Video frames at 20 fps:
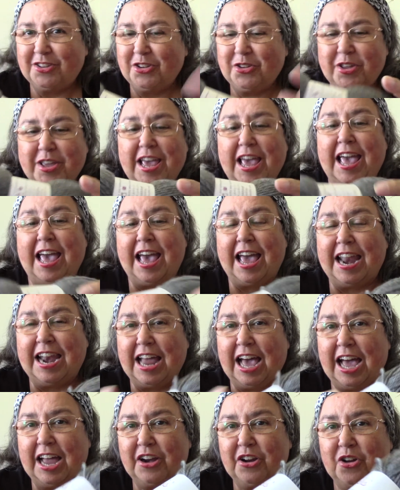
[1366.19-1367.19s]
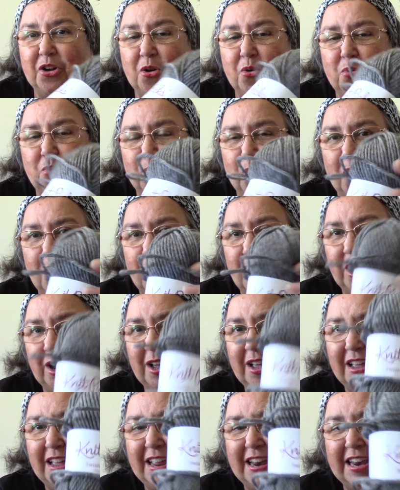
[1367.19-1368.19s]
you cannot go wrong.
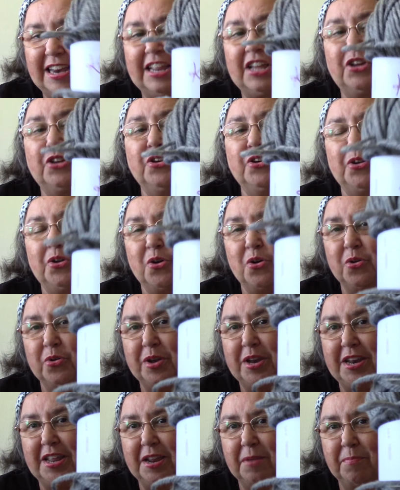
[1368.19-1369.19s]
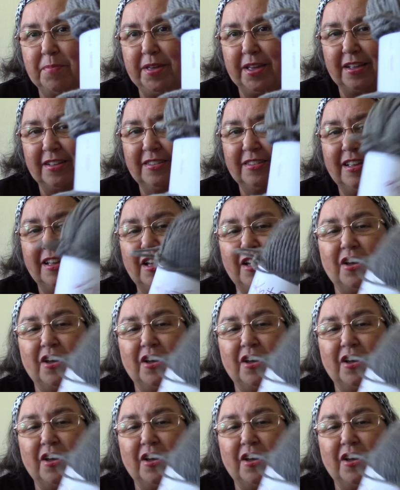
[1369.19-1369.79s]
Good old Knit Picks.